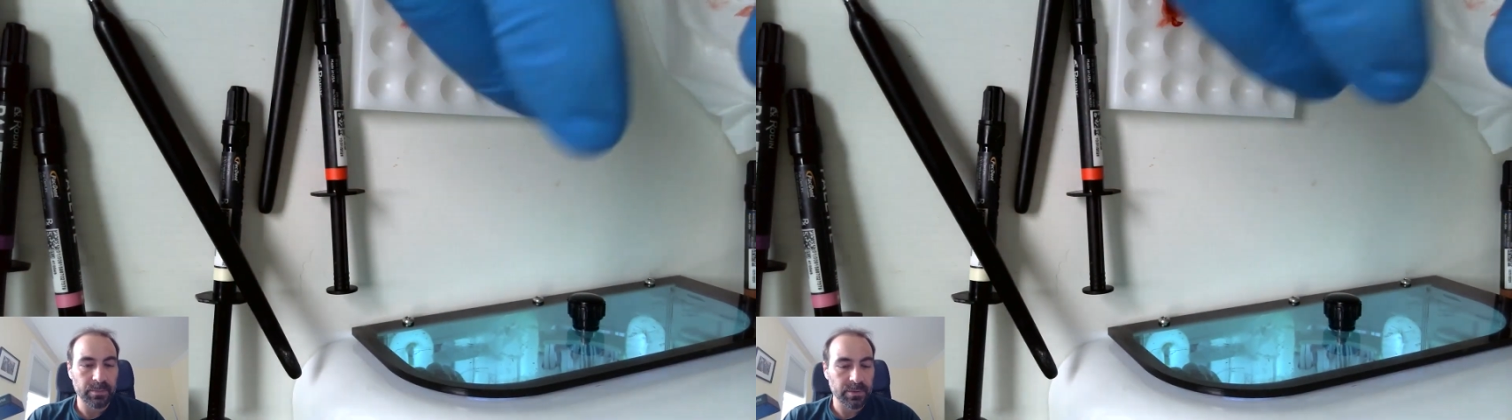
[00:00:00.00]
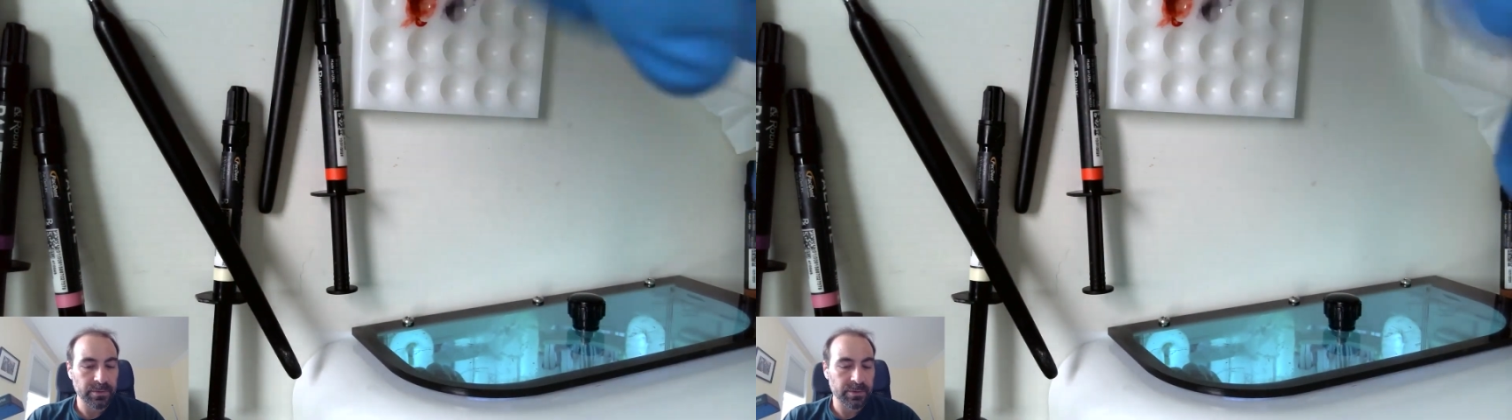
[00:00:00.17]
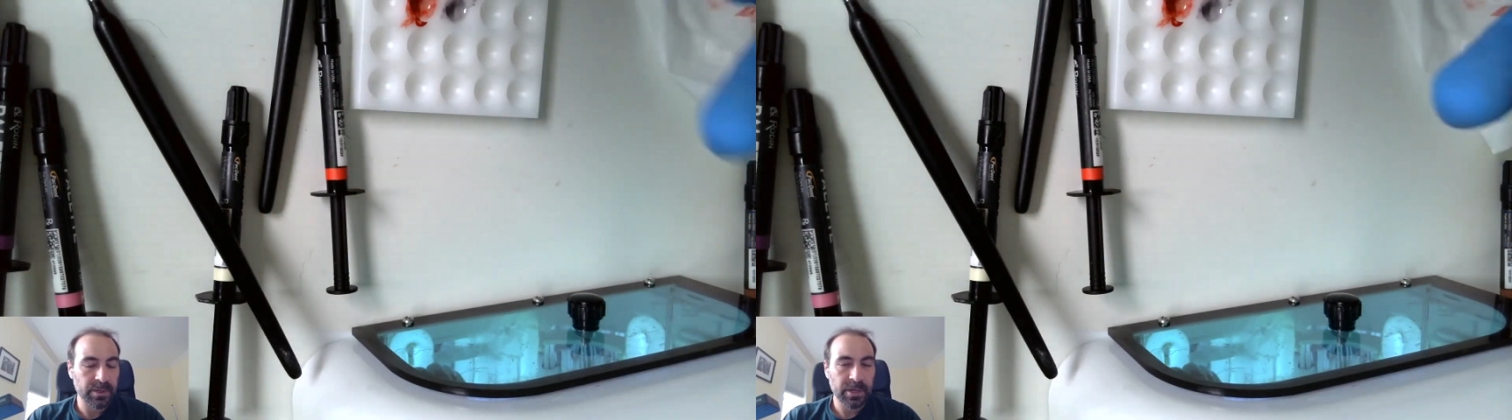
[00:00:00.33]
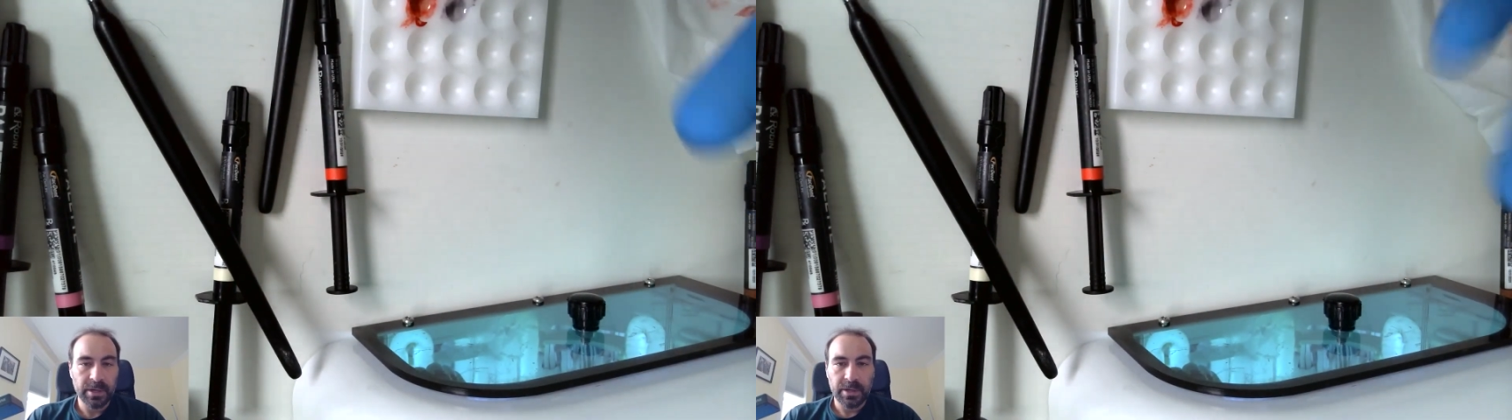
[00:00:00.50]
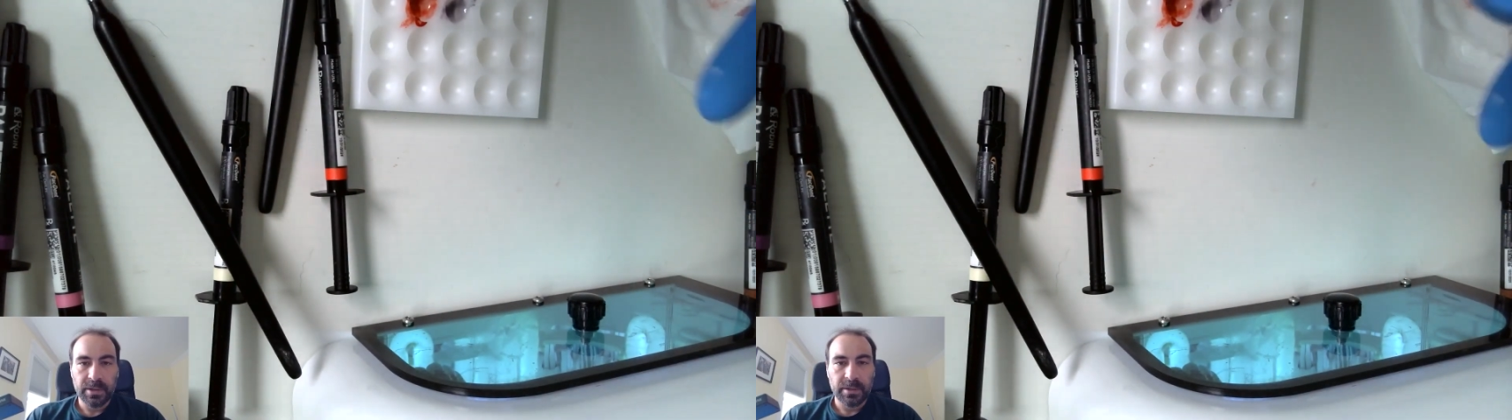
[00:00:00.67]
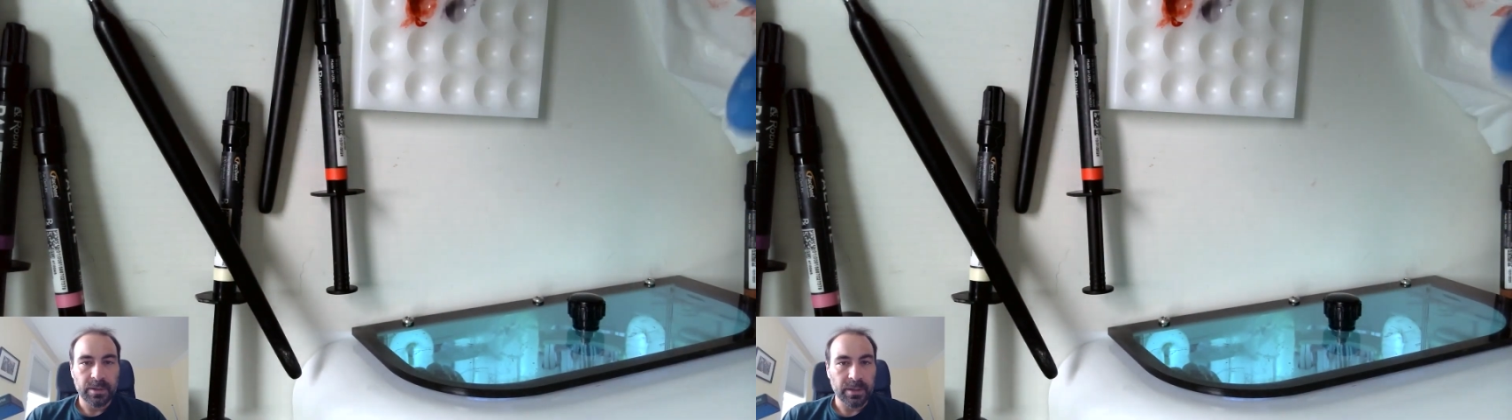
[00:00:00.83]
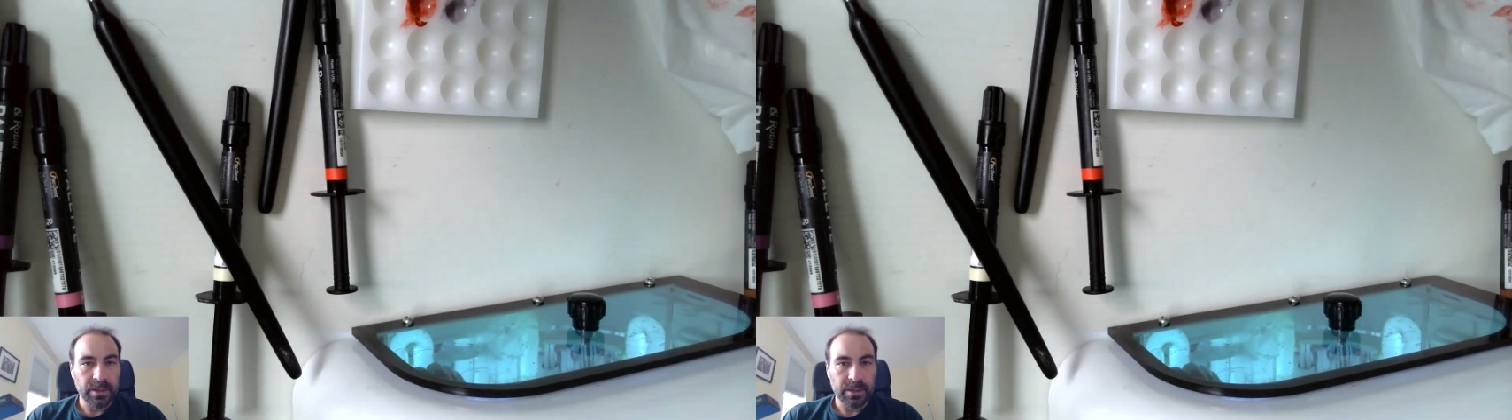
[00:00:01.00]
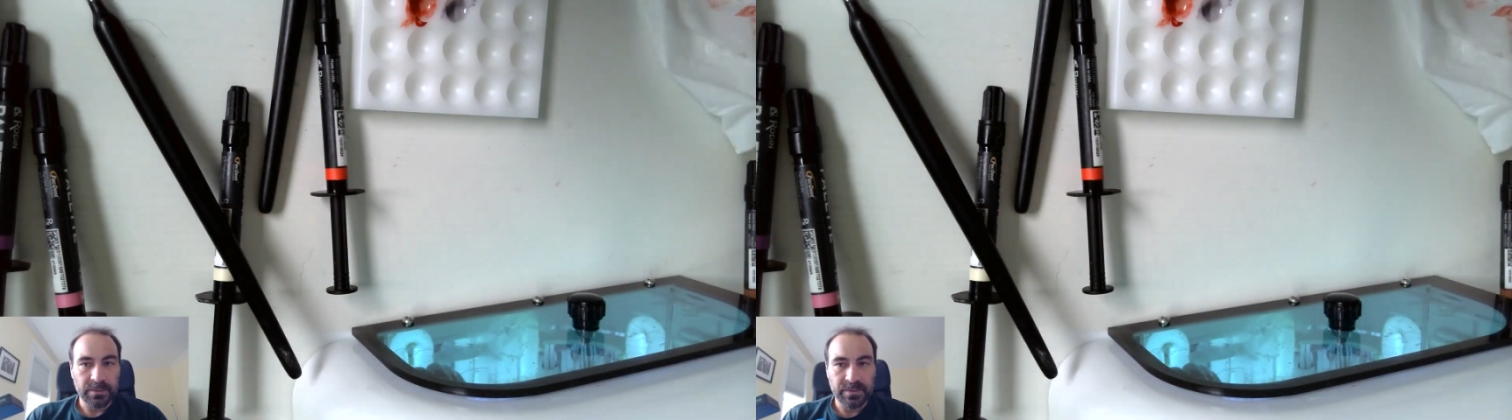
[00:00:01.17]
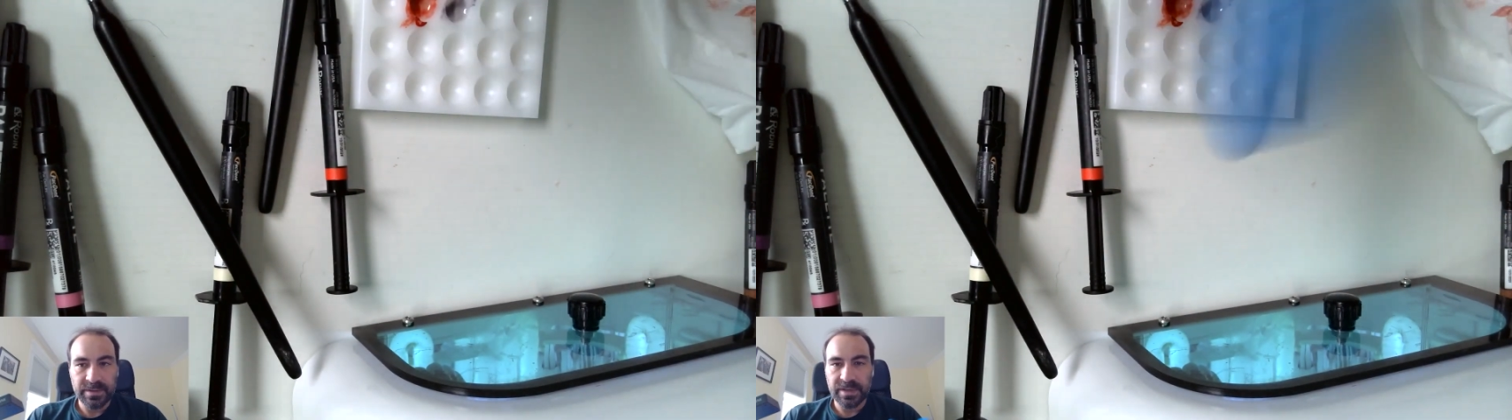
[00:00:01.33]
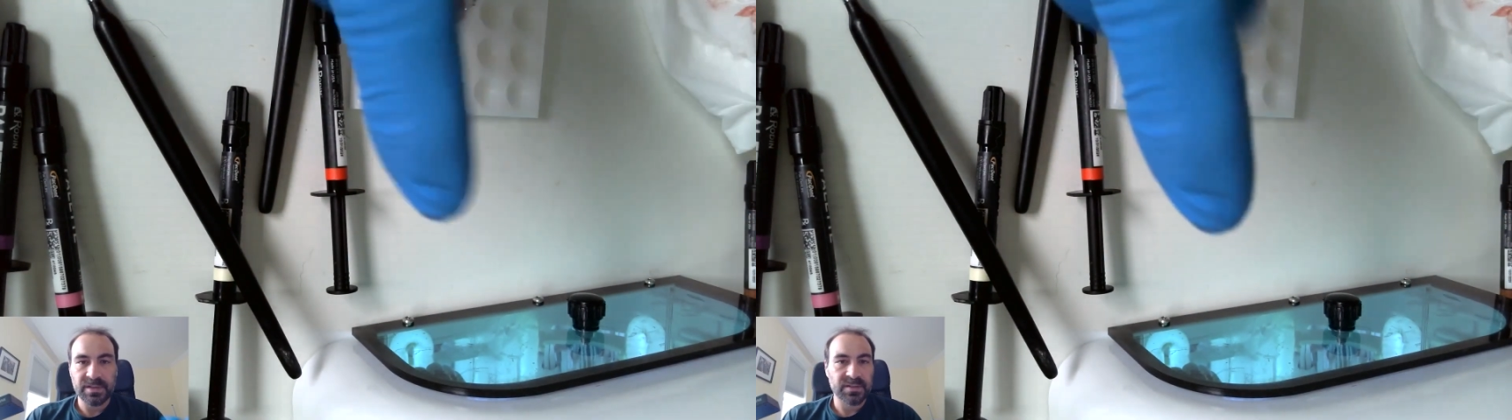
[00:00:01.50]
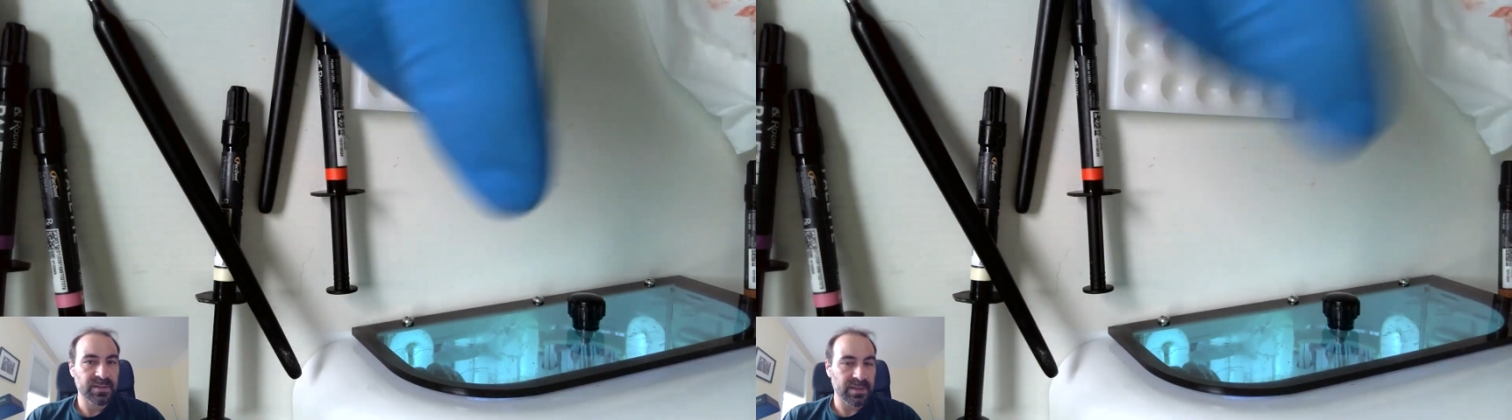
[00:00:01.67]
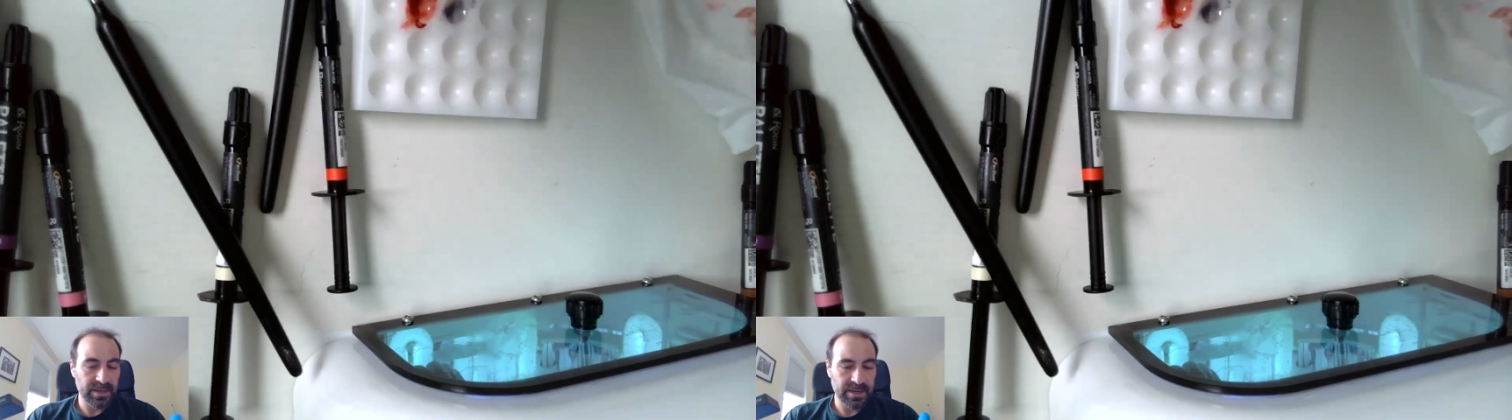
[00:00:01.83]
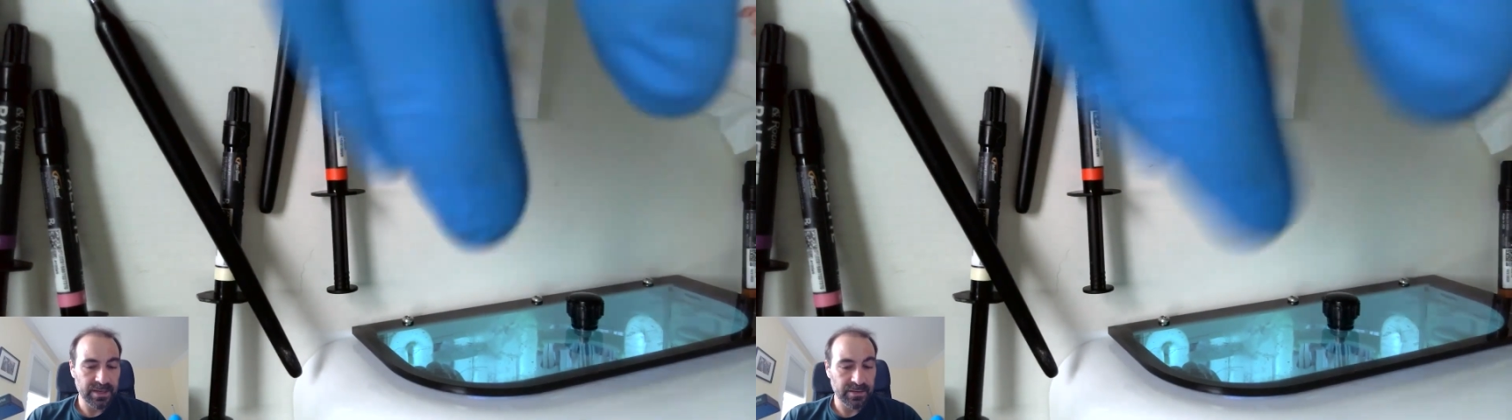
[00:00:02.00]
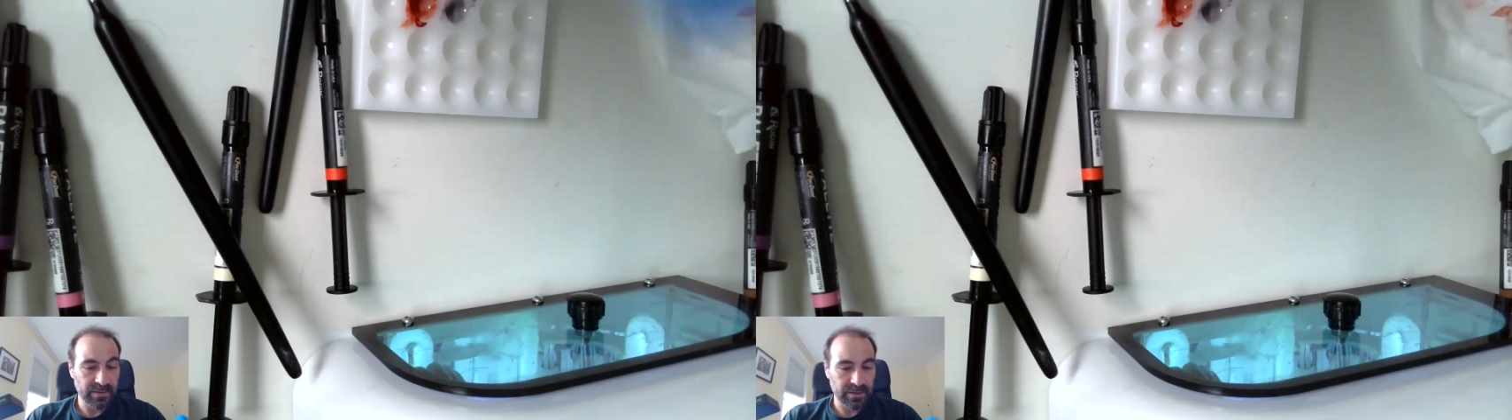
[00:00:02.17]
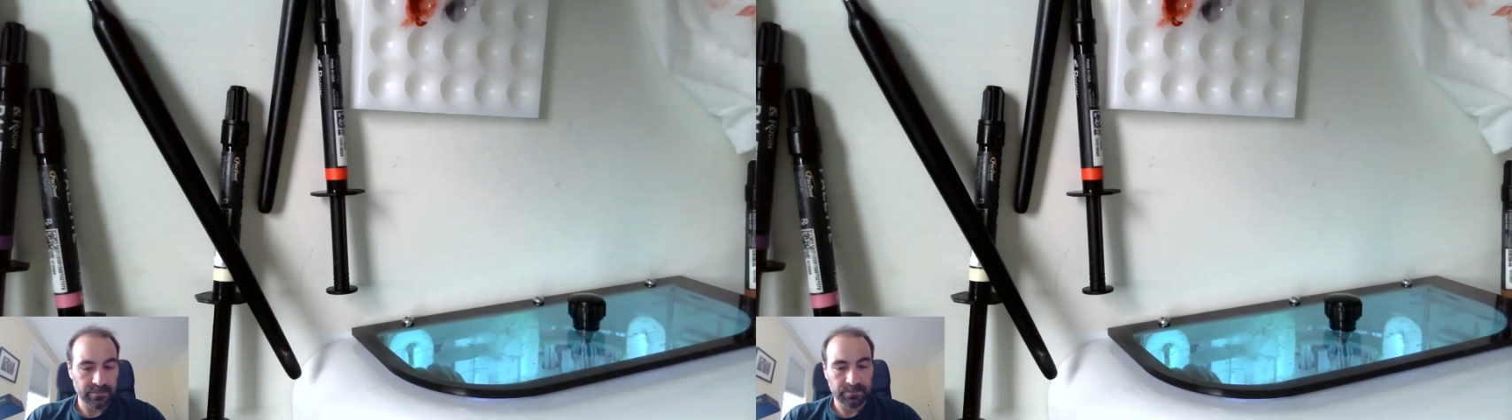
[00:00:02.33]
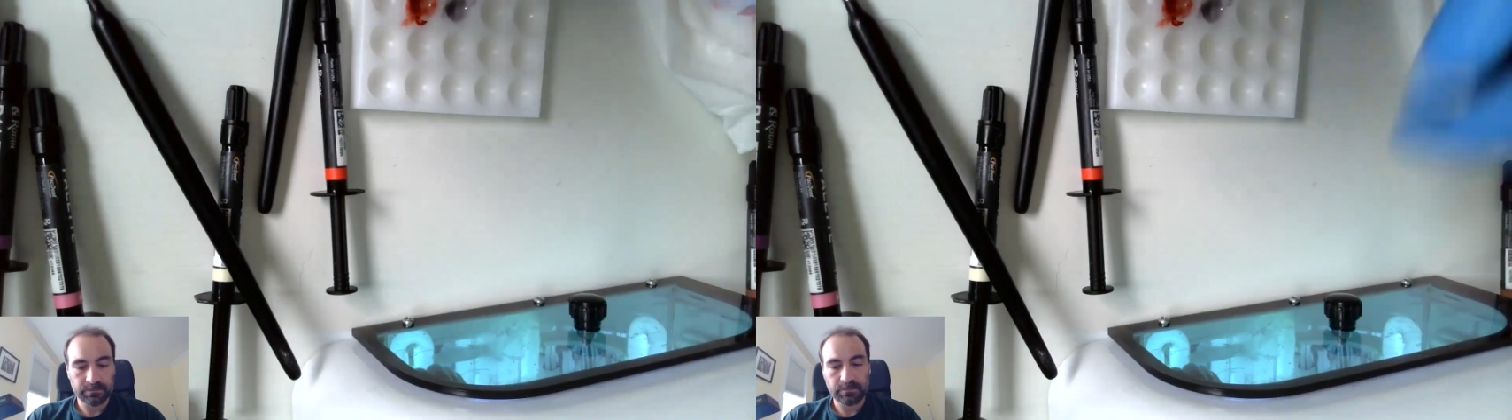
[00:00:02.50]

burr, disc, anything.